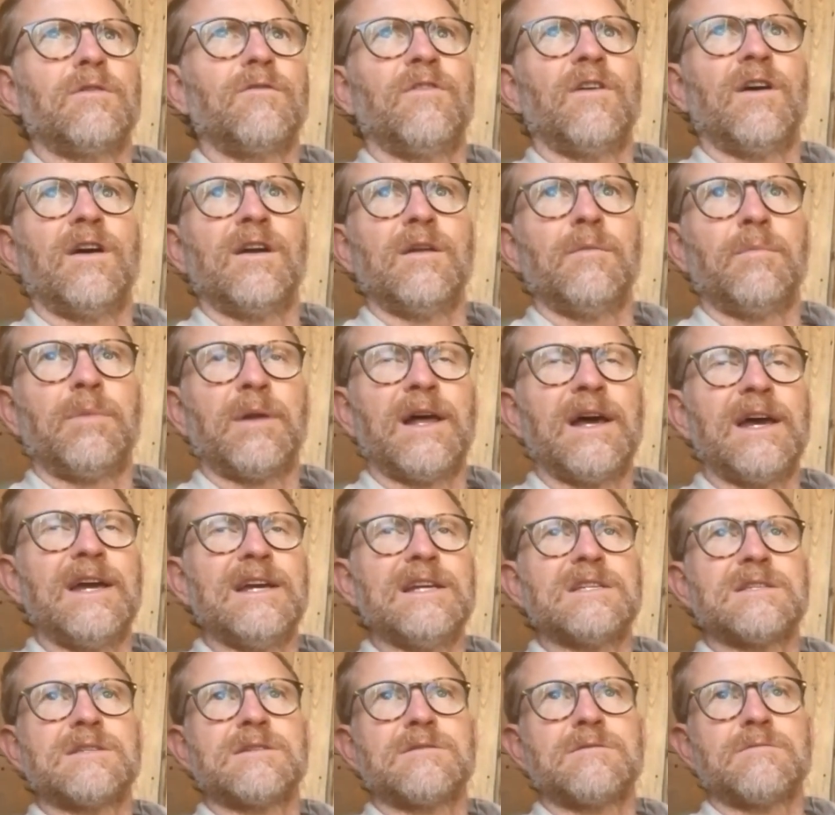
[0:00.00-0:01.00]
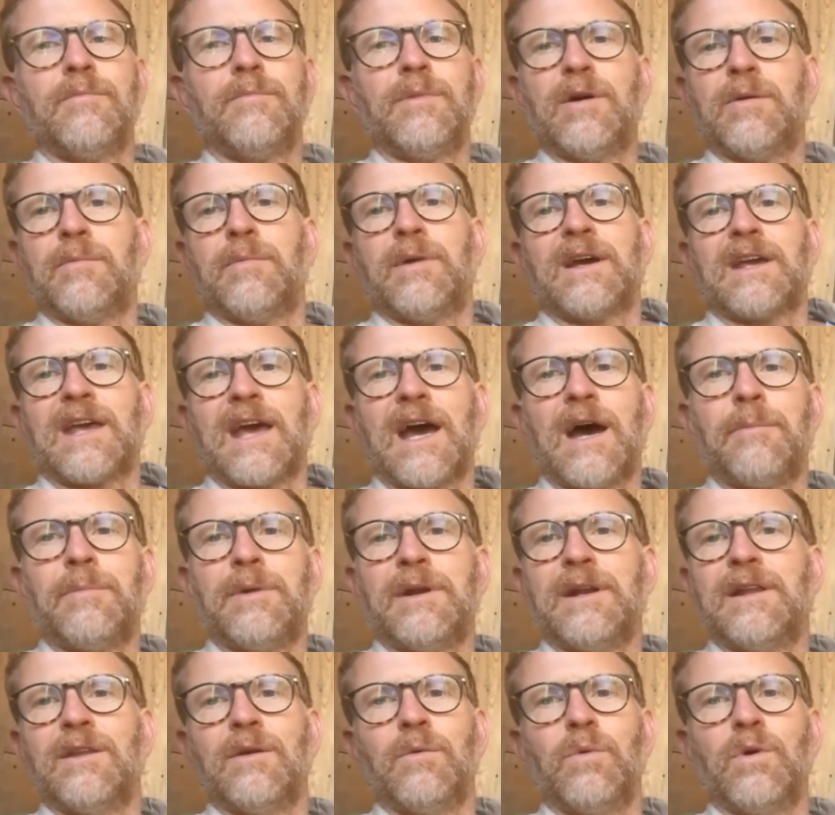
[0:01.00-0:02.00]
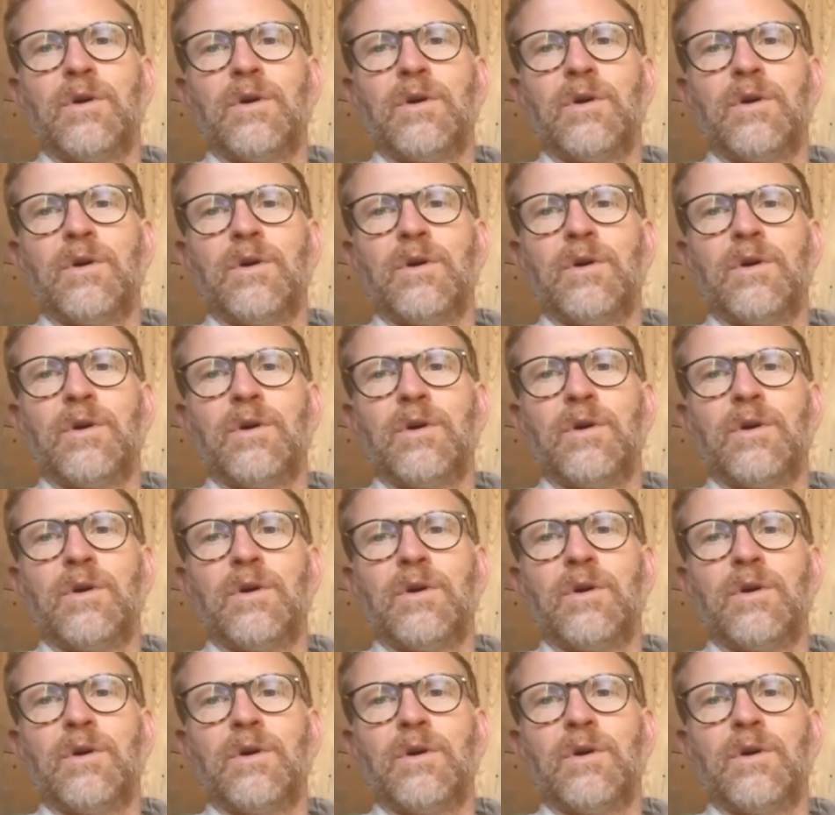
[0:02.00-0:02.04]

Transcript: find a place build my cabin in the